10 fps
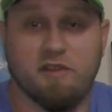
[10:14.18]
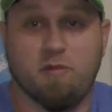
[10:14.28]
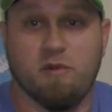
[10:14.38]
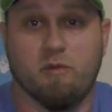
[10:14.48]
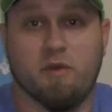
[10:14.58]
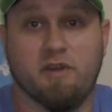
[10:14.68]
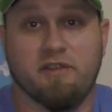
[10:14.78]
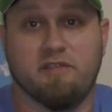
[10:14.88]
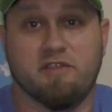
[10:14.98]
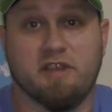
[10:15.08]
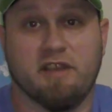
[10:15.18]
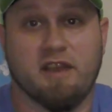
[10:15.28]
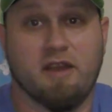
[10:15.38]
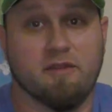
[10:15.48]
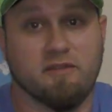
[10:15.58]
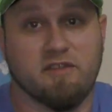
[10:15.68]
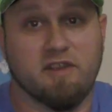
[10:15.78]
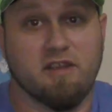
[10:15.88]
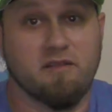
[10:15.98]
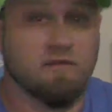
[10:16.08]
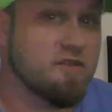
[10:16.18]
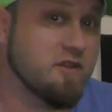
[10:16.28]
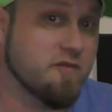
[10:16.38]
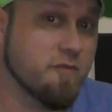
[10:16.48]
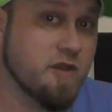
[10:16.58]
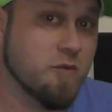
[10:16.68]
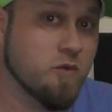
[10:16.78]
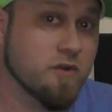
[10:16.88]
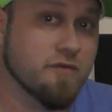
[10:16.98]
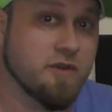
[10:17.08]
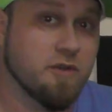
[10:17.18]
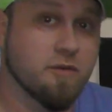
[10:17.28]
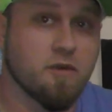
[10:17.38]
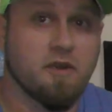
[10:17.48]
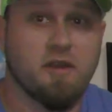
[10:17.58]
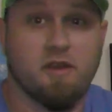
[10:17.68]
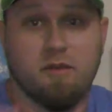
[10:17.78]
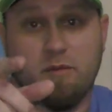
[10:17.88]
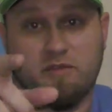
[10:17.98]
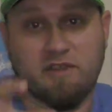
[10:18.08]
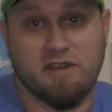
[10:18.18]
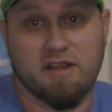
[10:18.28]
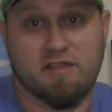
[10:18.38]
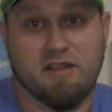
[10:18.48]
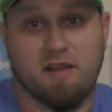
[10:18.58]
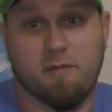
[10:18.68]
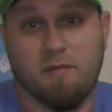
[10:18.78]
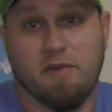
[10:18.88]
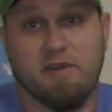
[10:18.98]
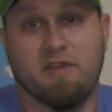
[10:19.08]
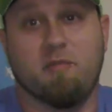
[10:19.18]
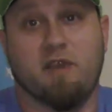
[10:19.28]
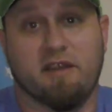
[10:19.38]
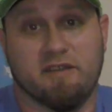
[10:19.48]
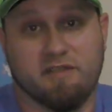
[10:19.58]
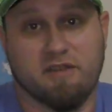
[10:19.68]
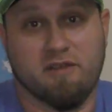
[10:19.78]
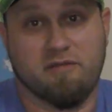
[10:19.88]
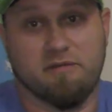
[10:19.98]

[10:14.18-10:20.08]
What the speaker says: that you've been wanting to check out and see if it may work for you. We'll see you next time on In the Bag Disc Golf.